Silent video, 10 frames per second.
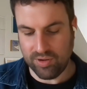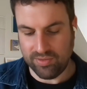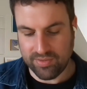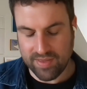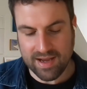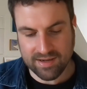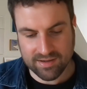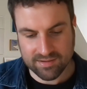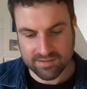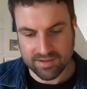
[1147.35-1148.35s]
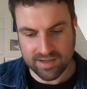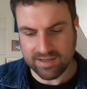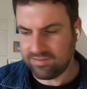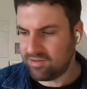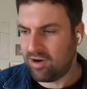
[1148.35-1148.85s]
but then,
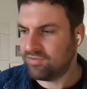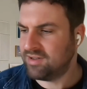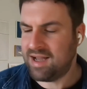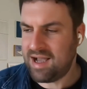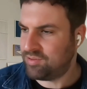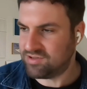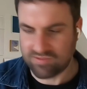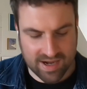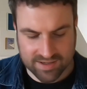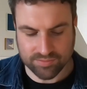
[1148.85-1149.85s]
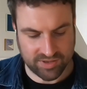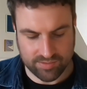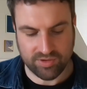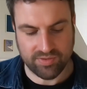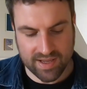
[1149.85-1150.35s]
and it often happens
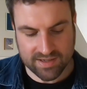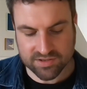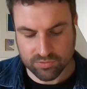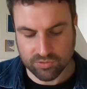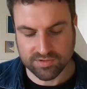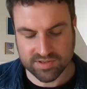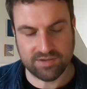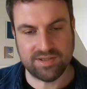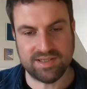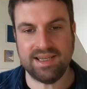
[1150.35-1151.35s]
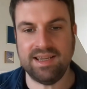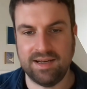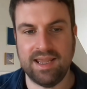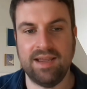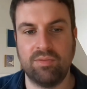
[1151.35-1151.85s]
randomly, but then to also see
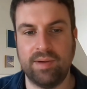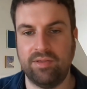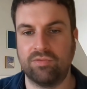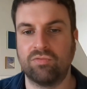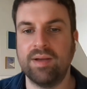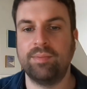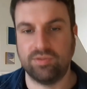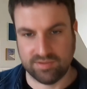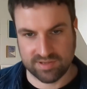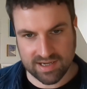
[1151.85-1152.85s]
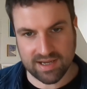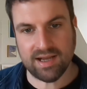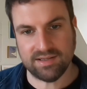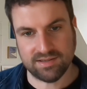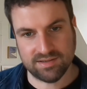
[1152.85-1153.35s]
and hear about the ripples that
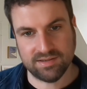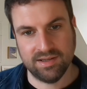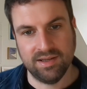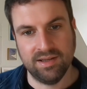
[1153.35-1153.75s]
has,